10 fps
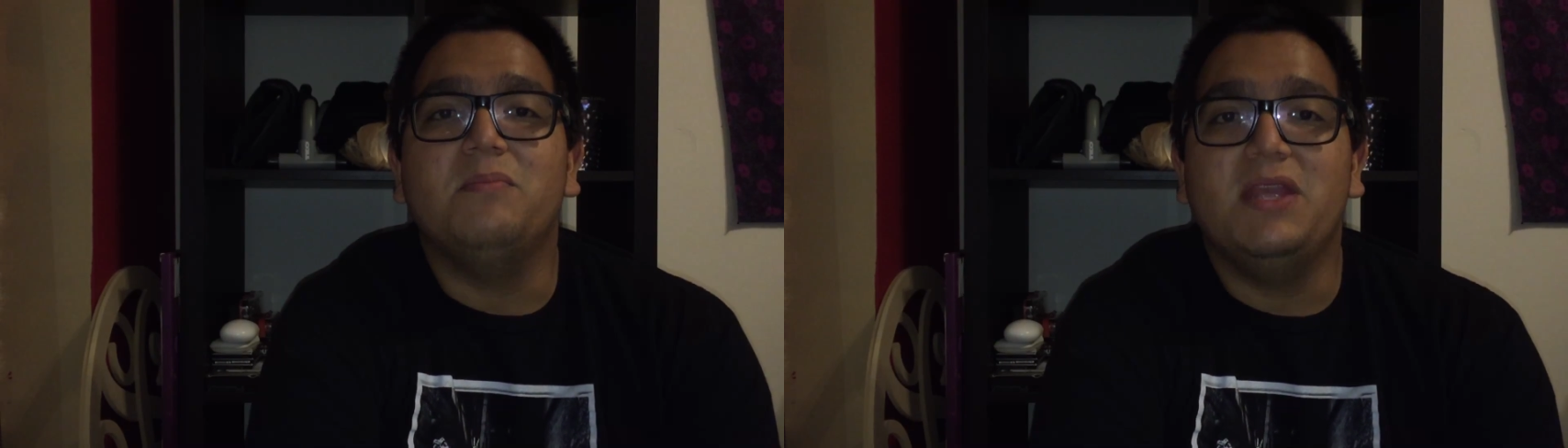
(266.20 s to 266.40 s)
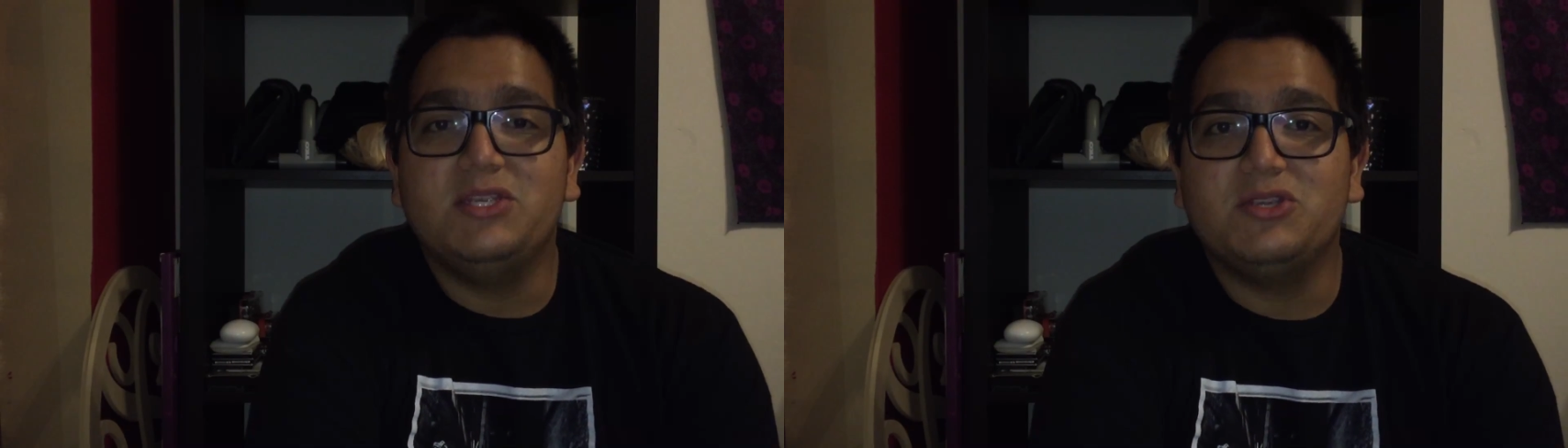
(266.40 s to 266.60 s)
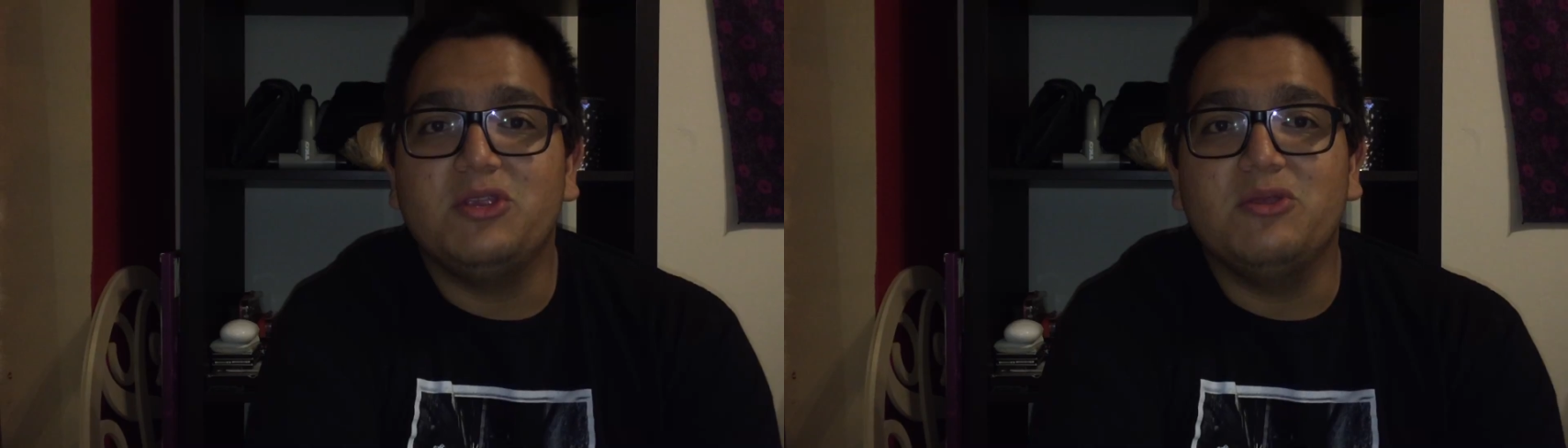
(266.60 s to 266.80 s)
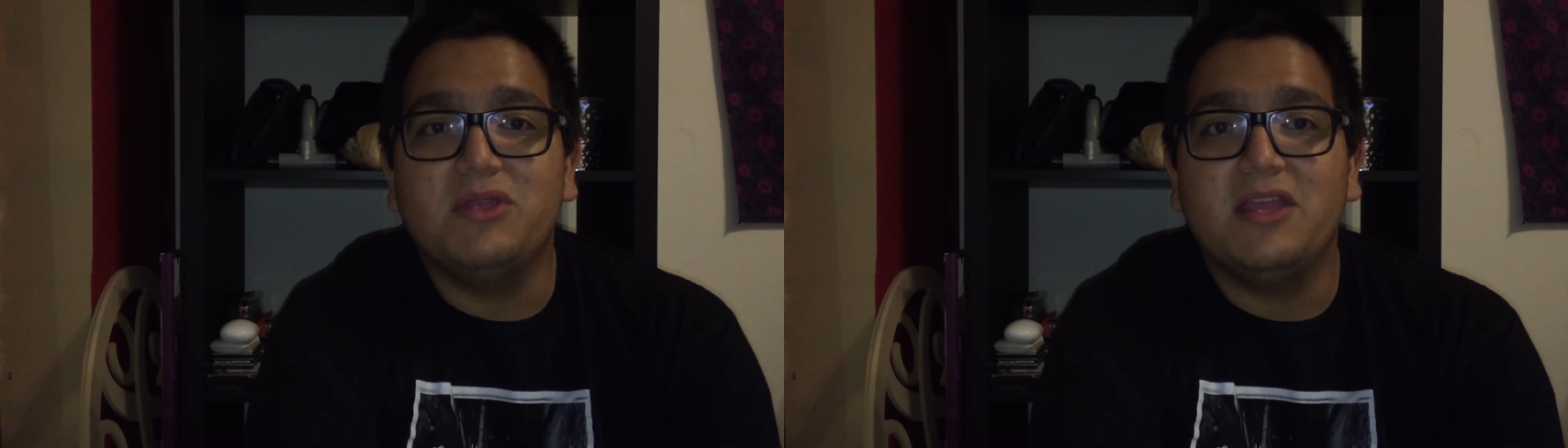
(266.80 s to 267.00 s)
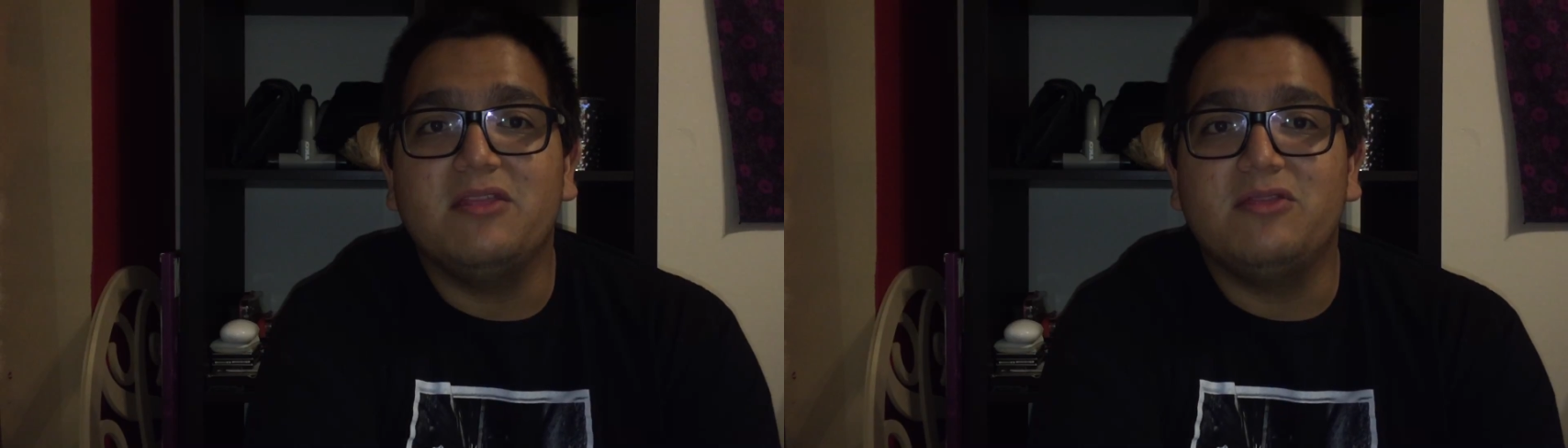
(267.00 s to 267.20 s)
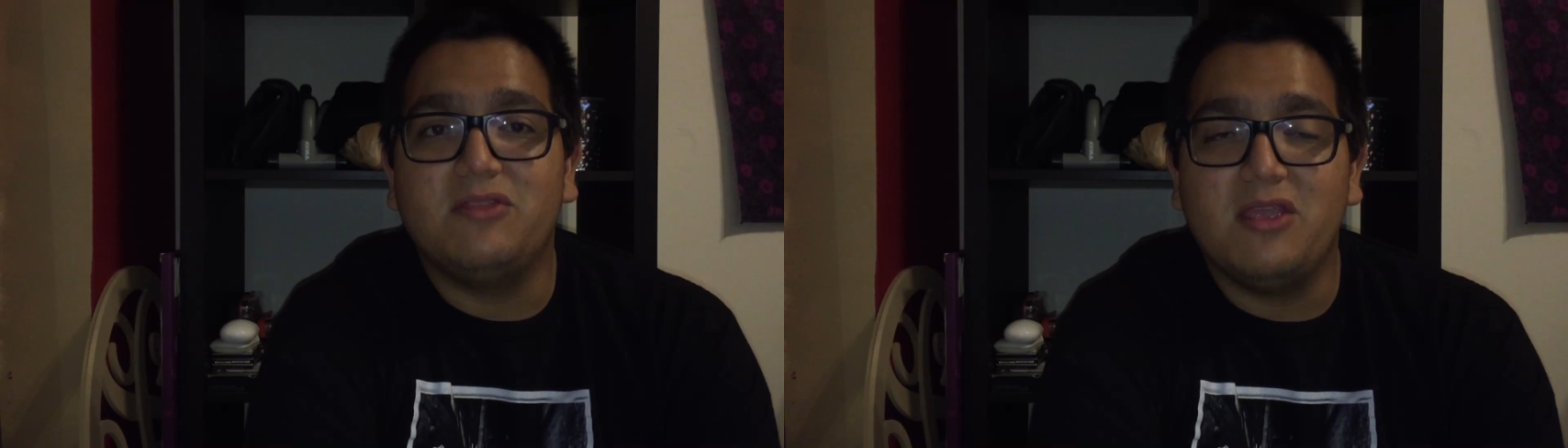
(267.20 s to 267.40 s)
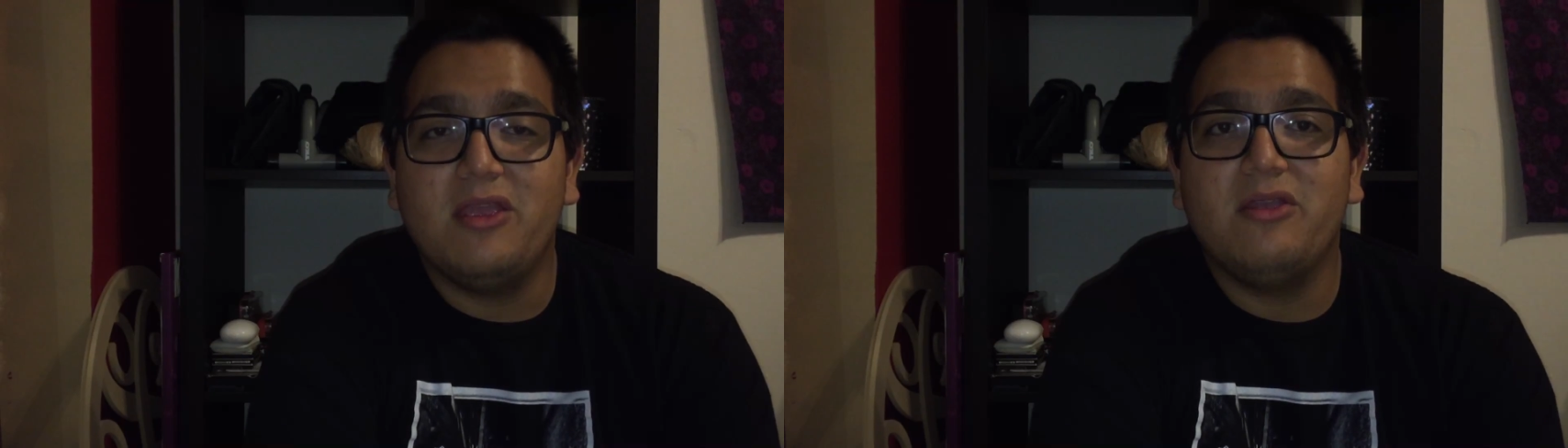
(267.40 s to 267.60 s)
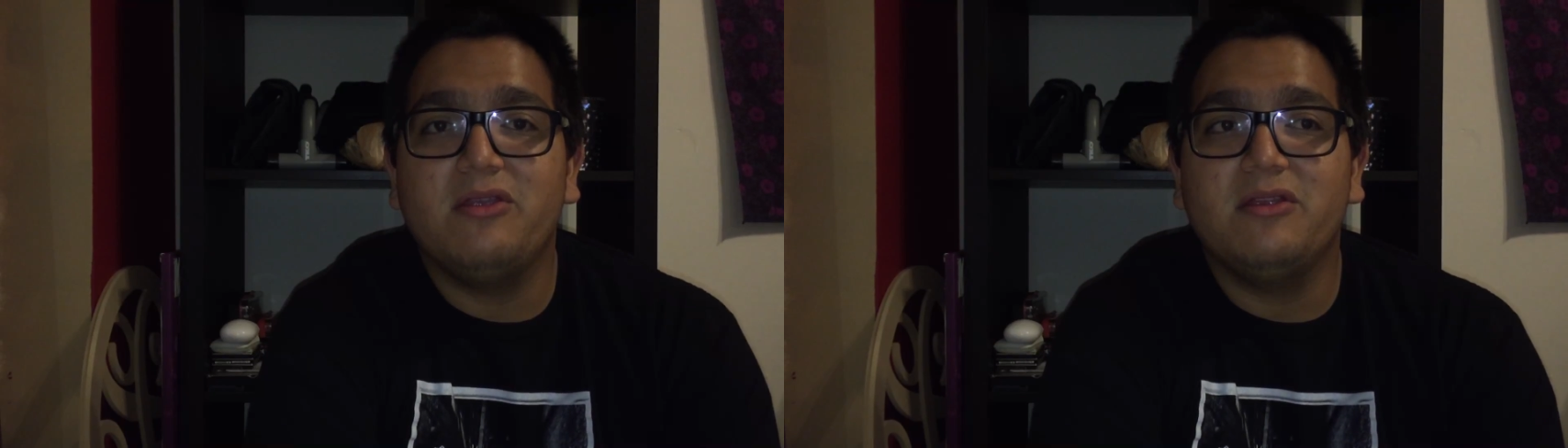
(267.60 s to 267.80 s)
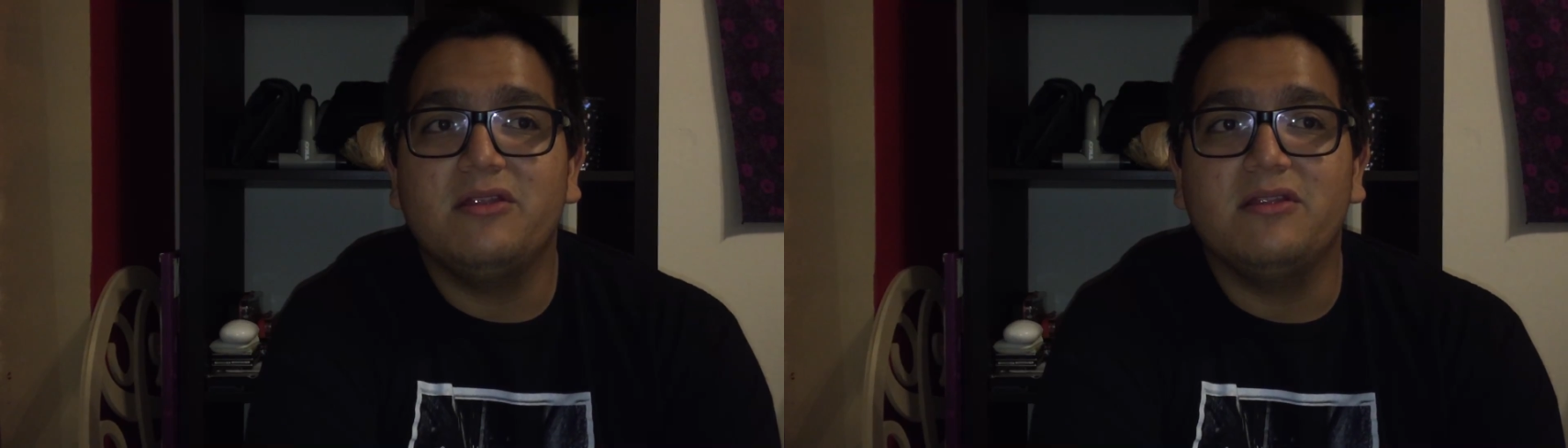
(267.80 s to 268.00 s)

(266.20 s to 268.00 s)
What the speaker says: make sure you get their